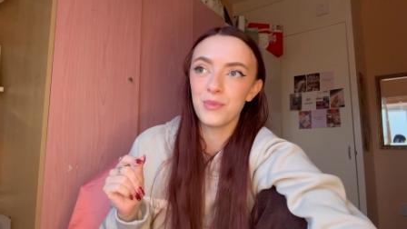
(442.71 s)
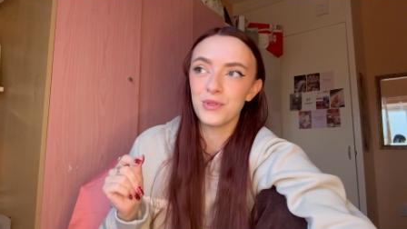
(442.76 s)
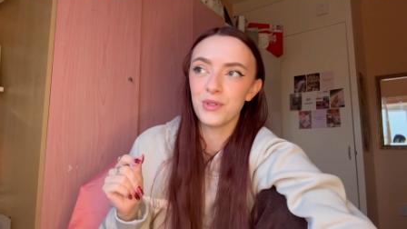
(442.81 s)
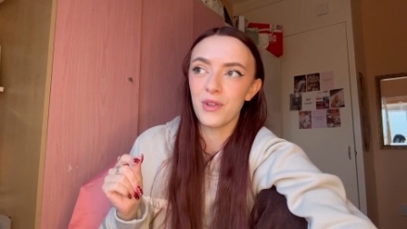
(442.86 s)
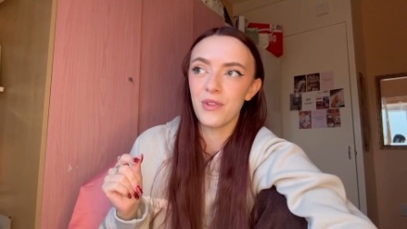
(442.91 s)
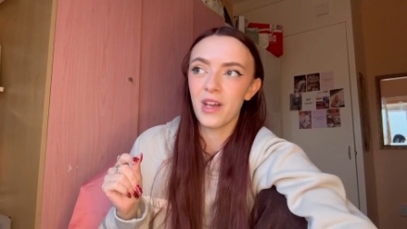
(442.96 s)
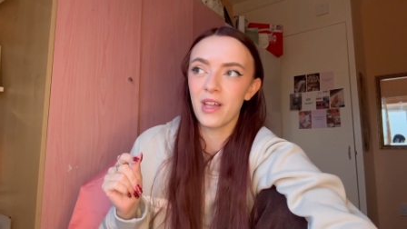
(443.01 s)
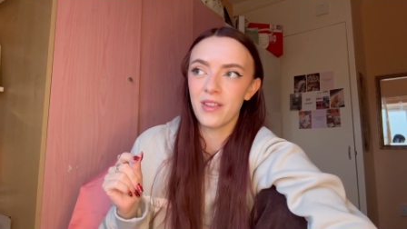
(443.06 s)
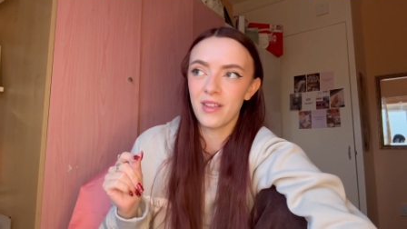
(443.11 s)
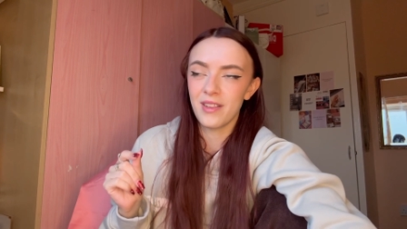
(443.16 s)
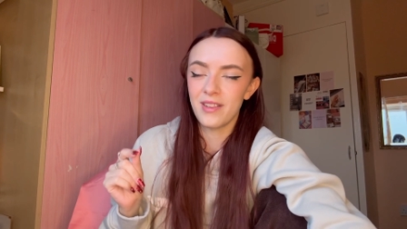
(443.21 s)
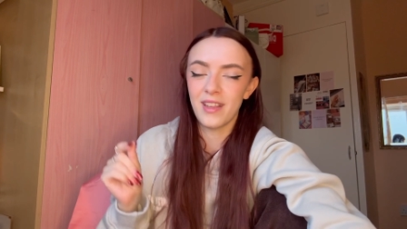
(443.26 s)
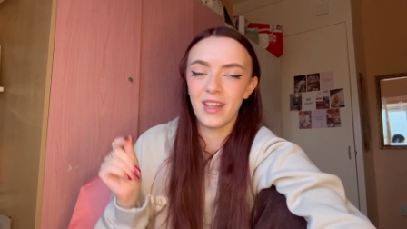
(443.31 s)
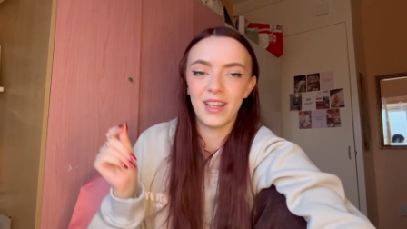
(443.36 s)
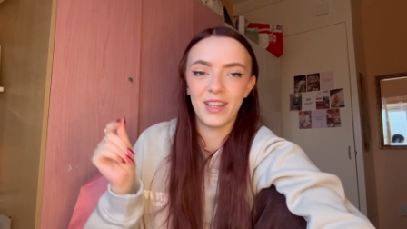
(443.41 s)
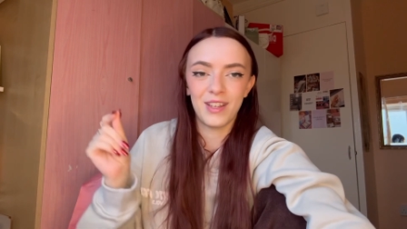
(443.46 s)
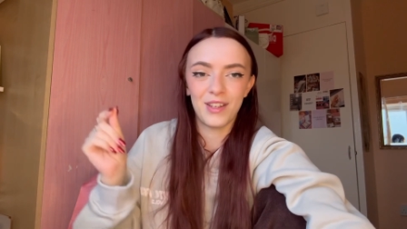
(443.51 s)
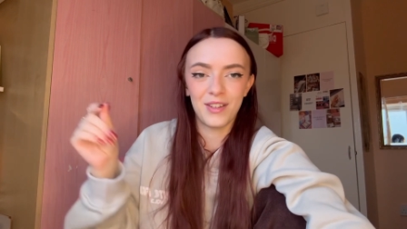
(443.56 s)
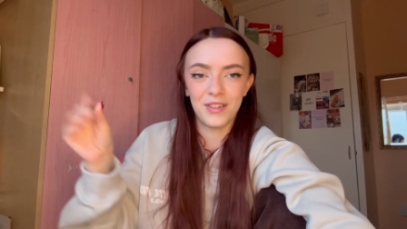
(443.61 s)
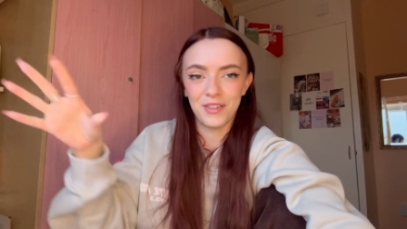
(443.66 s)
so that then
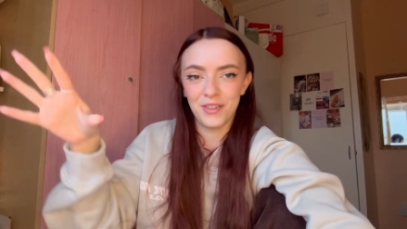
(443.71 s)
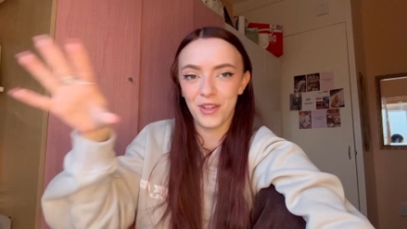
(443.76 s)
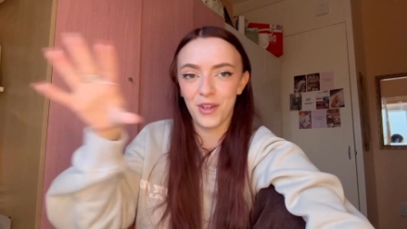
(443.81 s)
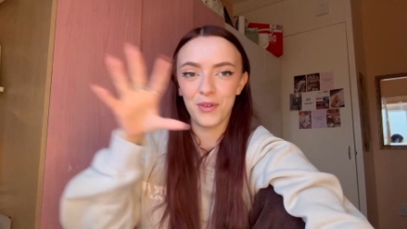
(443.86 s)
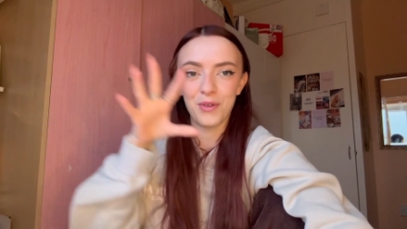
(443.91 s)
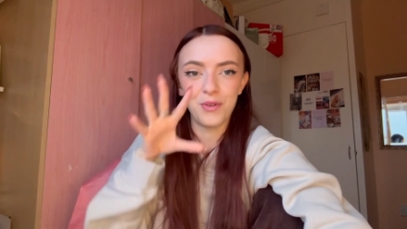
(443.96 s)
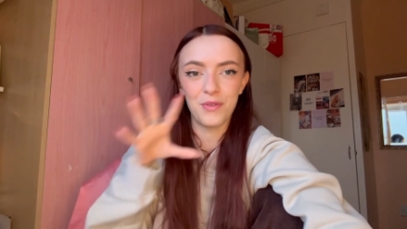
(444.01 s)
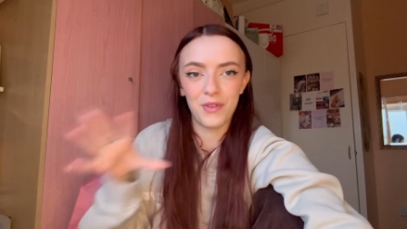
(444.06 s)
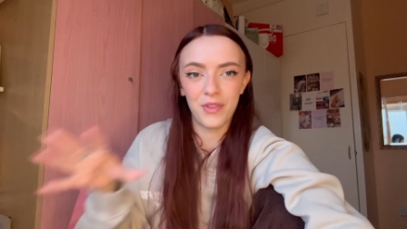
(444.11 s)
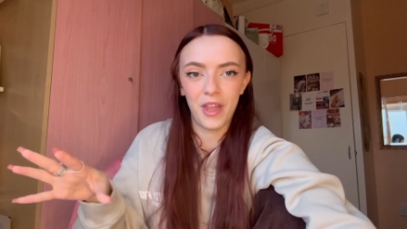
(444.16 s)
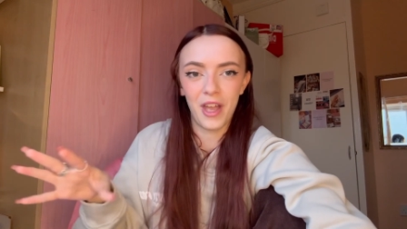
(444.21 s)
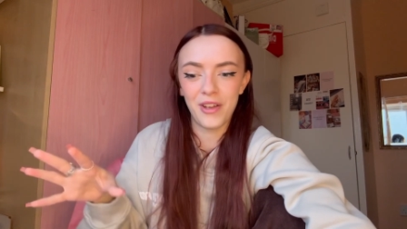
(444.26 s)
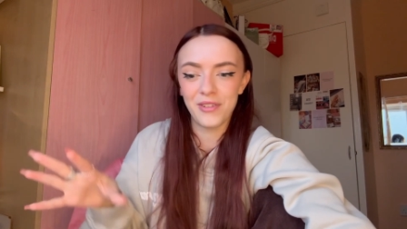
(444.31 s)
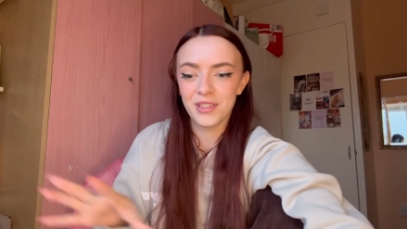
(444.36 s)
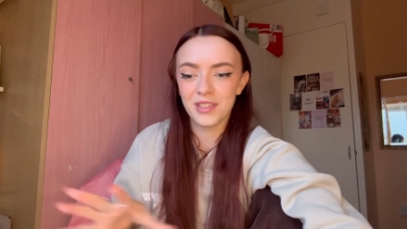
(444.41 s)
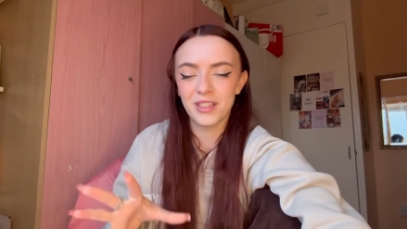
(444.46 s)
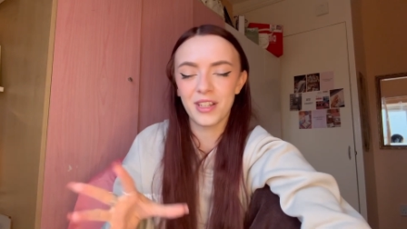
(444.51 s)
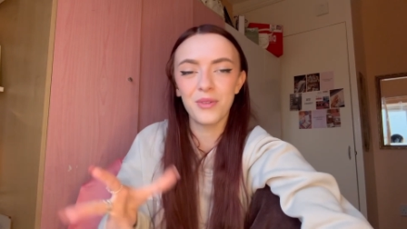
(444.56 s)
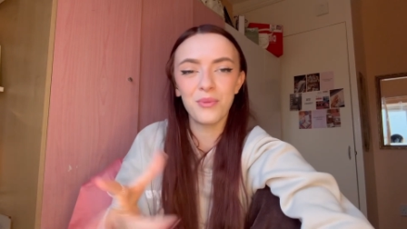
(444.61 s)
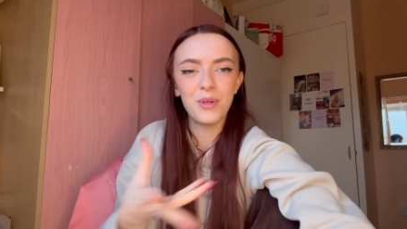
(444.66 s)
they can go over there, and
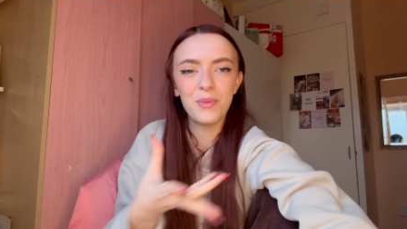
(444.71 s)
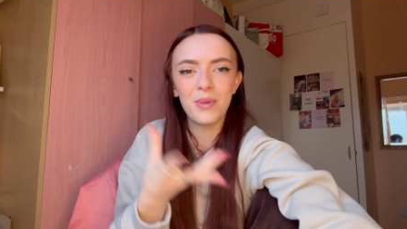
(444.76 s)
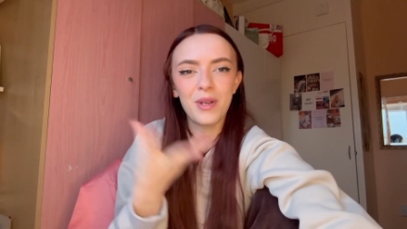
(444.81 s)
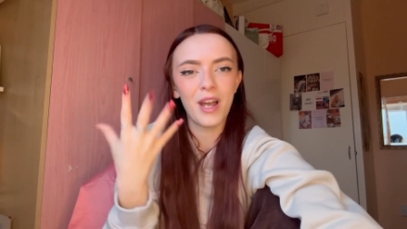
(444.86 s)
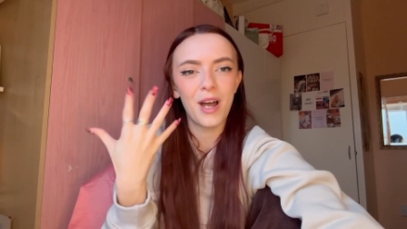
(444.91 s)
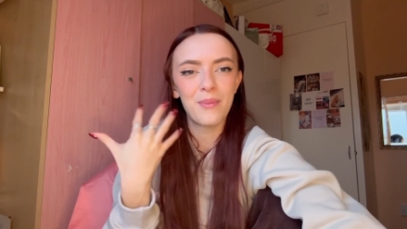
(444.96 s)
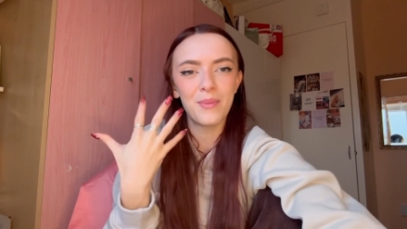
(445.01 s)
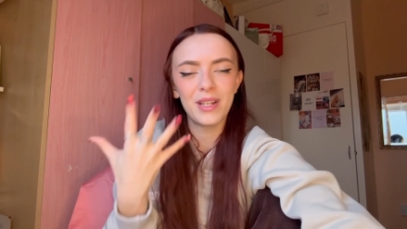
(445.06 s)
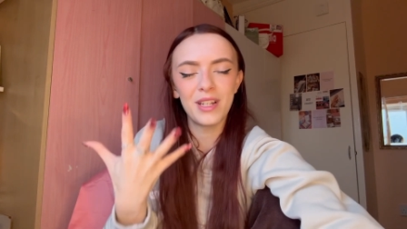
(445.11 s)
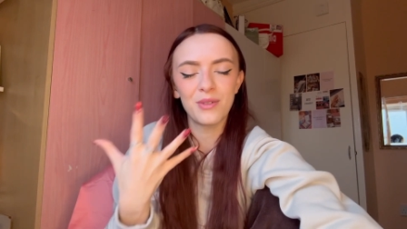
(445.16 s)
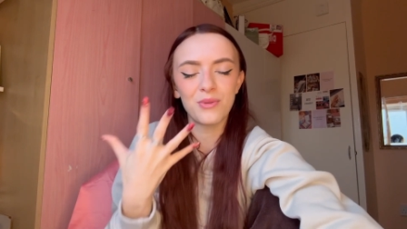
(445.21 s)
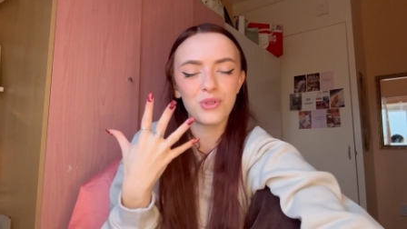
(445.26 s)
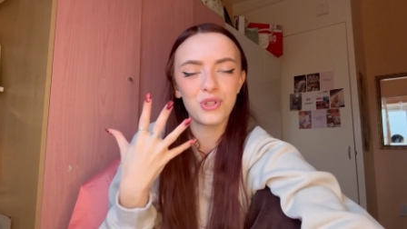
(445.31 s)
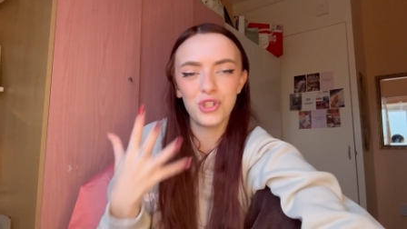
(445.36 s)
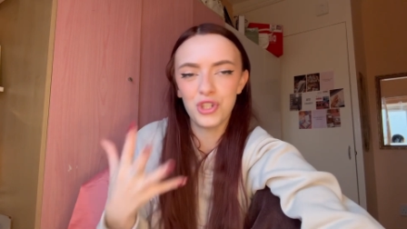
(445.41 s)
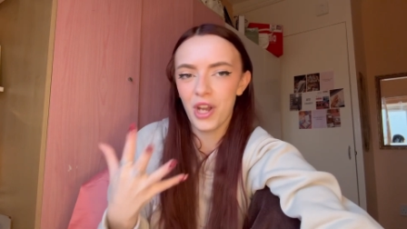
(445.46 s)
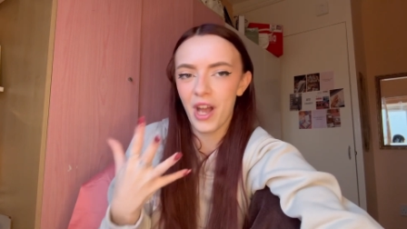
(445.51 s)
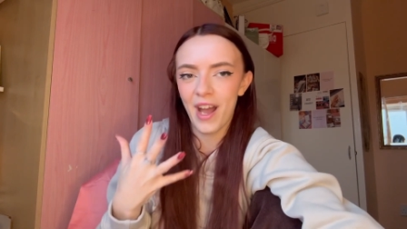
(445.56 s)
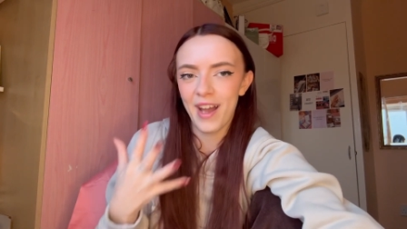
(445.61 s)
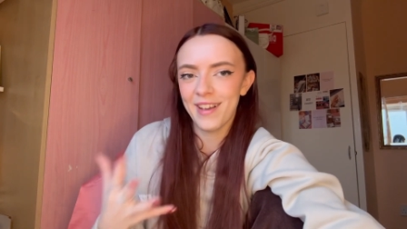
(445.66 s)
it's like we become a little
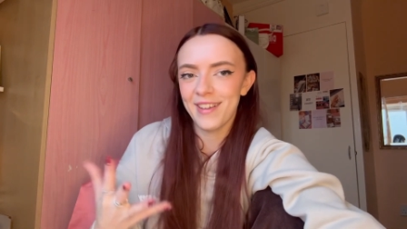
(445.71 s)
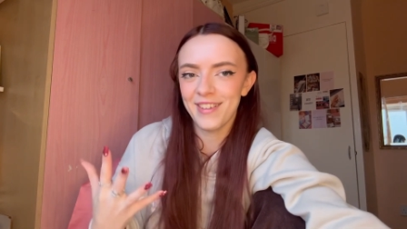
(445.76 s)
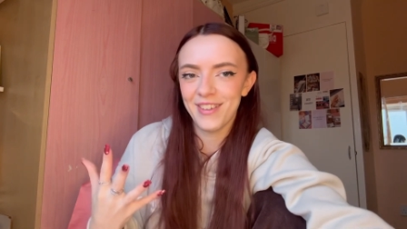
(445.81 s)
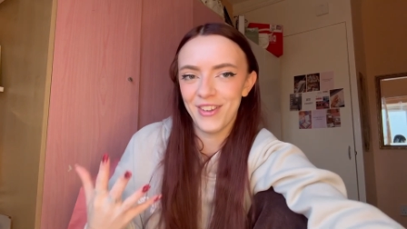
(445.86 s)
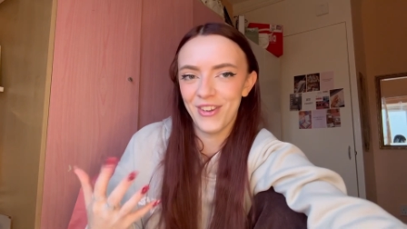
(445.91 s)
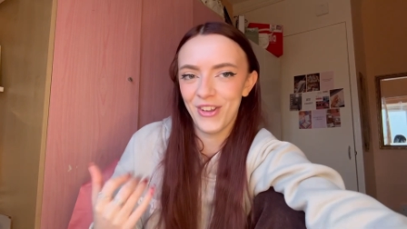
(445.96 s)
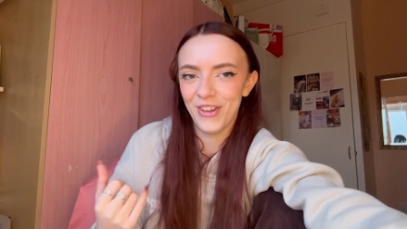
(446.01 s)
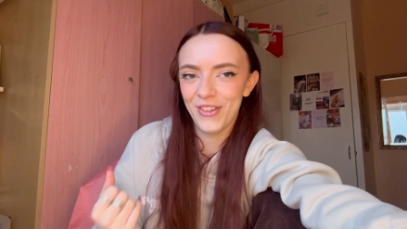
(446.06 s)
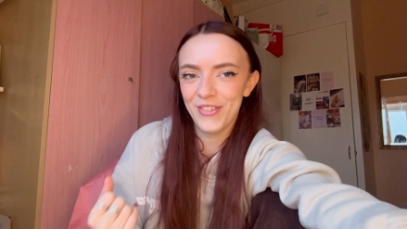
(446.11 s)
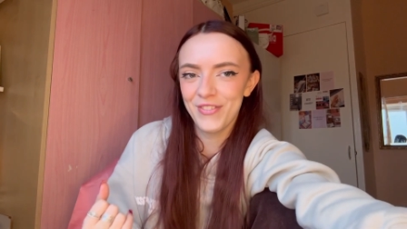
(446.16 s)
chat, you know.